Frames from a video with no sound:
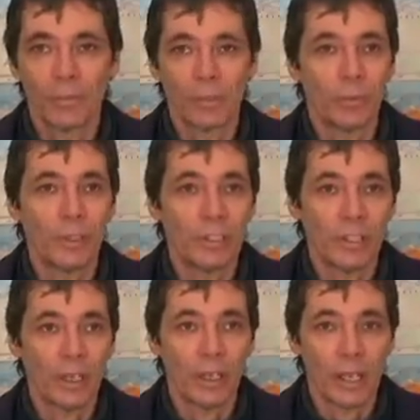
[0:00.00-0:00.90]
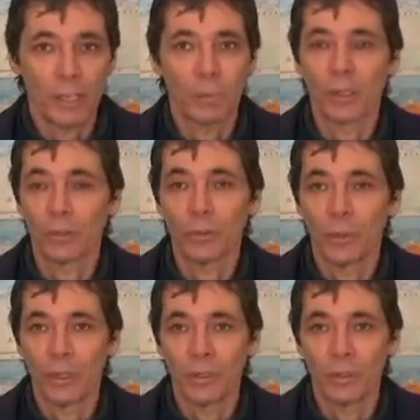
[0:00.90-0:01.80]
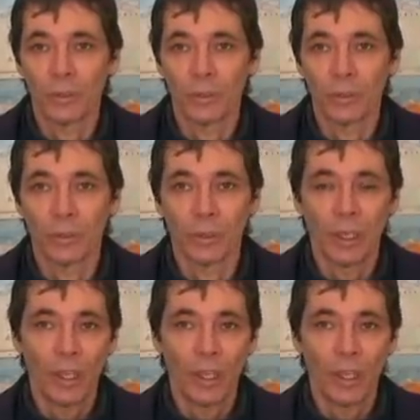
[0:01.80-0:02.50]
It's a very subtle aspect of quality control.